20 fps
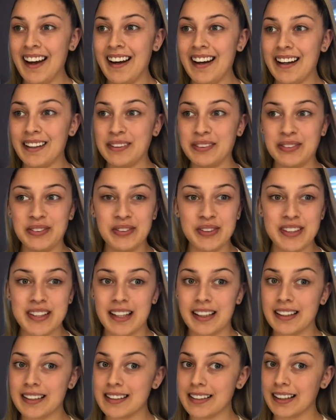I don't use
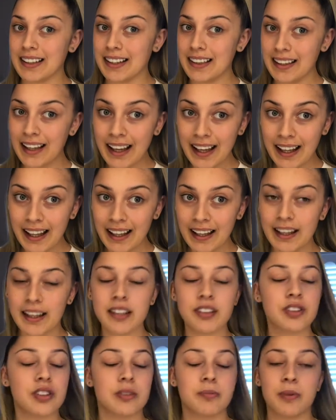things like that.
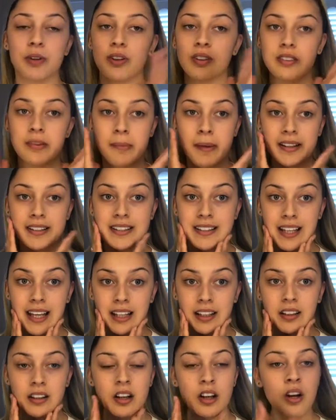It's just because of my
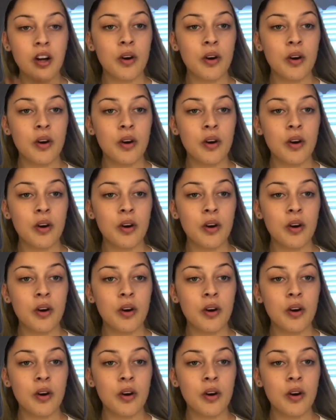skin.